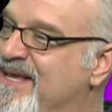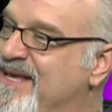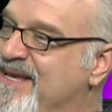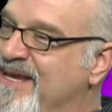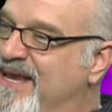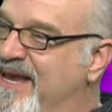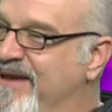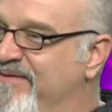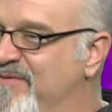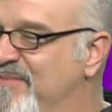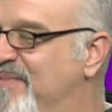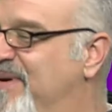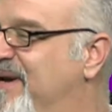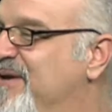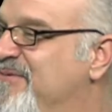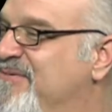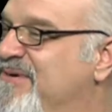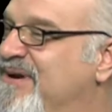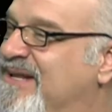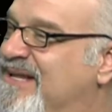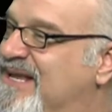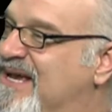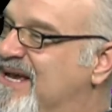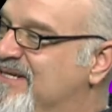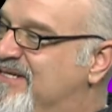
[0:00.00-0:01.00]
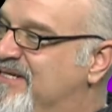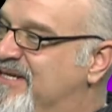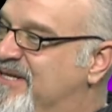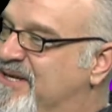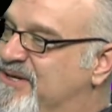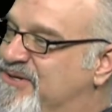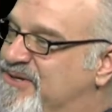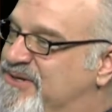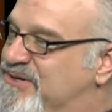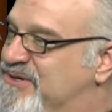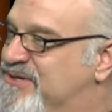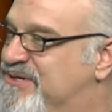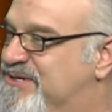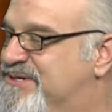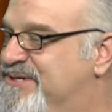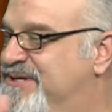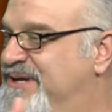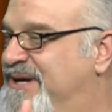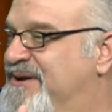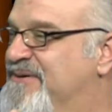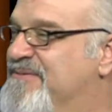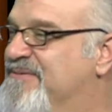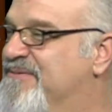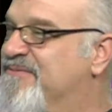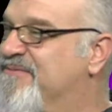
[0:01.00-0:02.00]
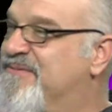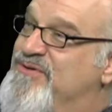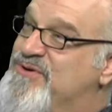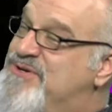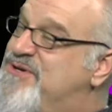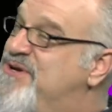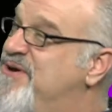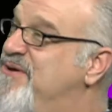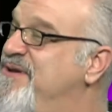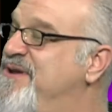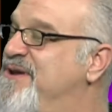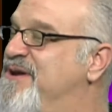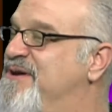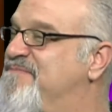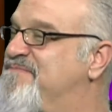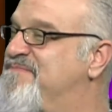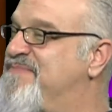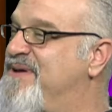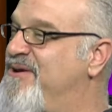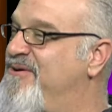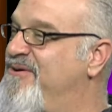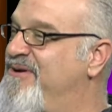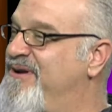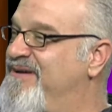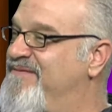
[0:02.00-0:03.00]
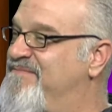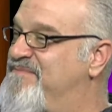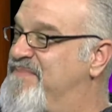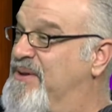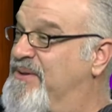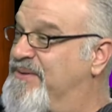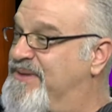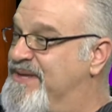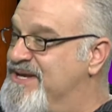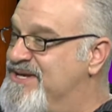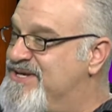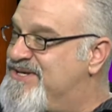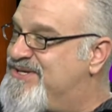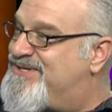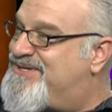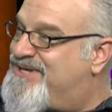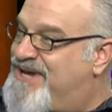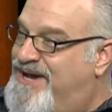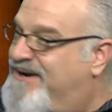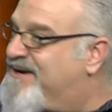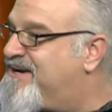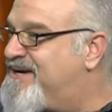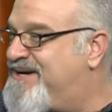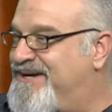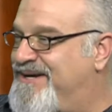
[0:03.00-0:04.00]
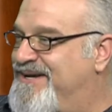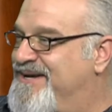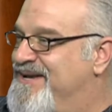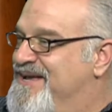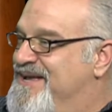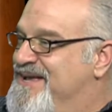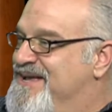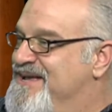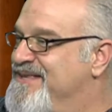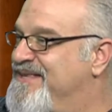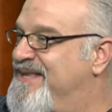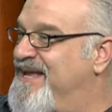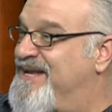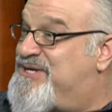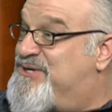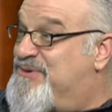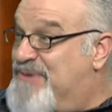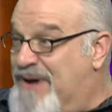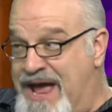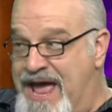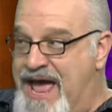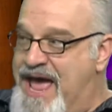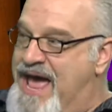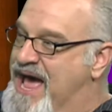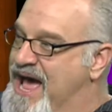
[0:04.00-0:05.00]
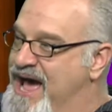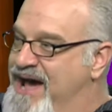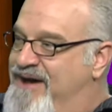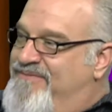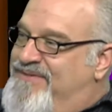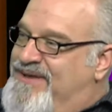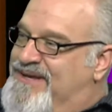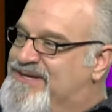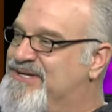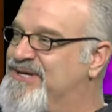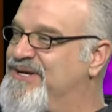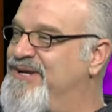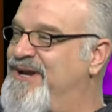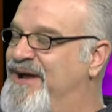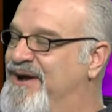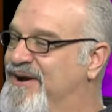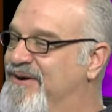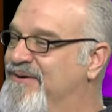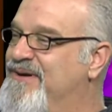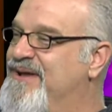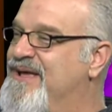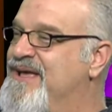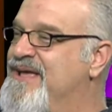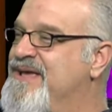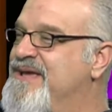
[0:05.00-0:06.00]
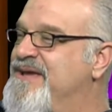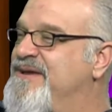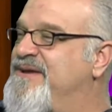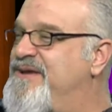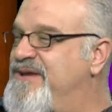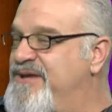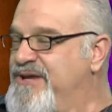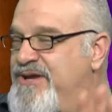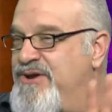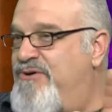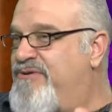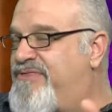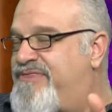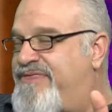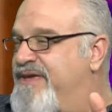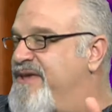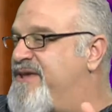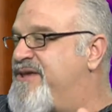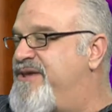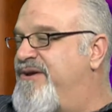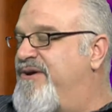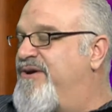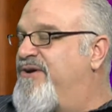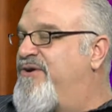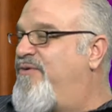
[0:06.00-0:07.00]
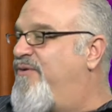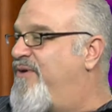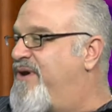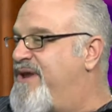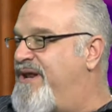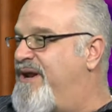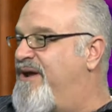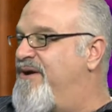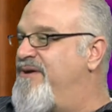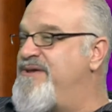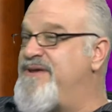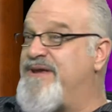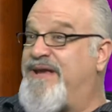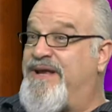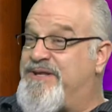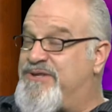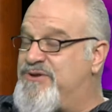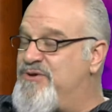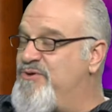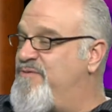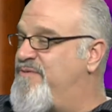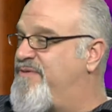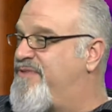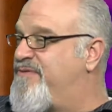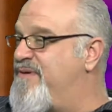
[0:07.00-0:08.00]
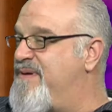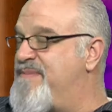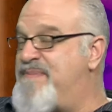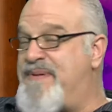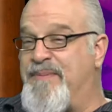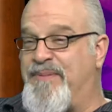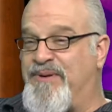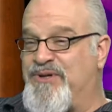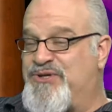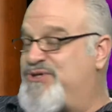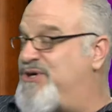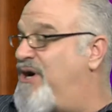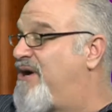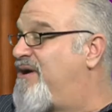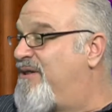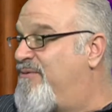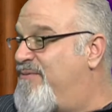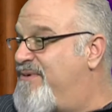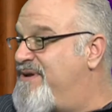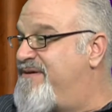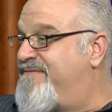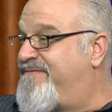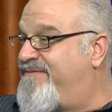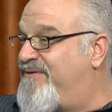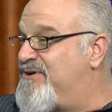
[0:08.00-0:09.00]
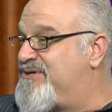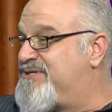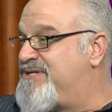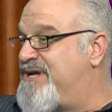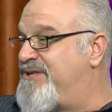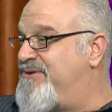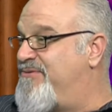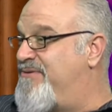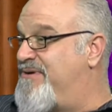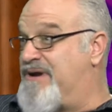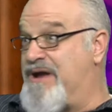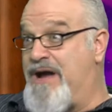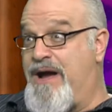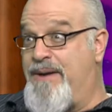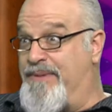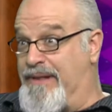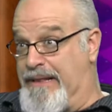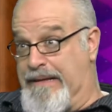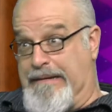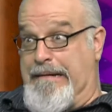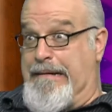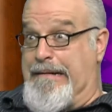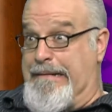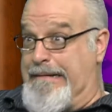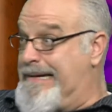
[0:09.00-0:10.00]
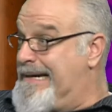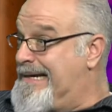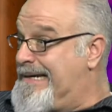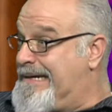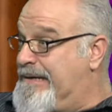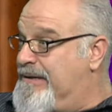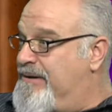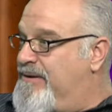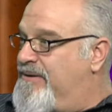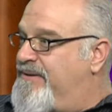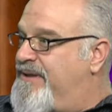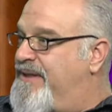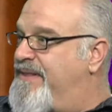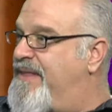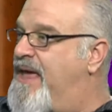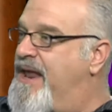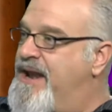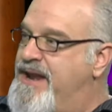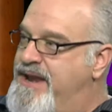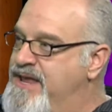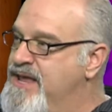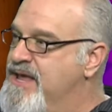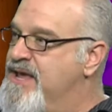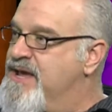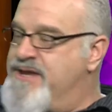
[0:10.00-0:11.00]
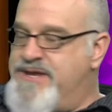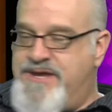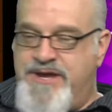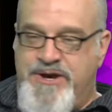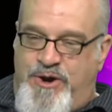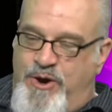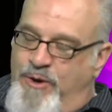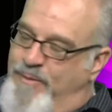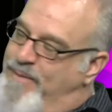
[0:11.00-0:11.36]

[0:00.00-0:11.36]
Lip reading: everybody realizes that there's this, 2-year period of built-in suck that you have that, you think you get 2-3 people chuckle when you first start doing comedy, like, I killed. And then you go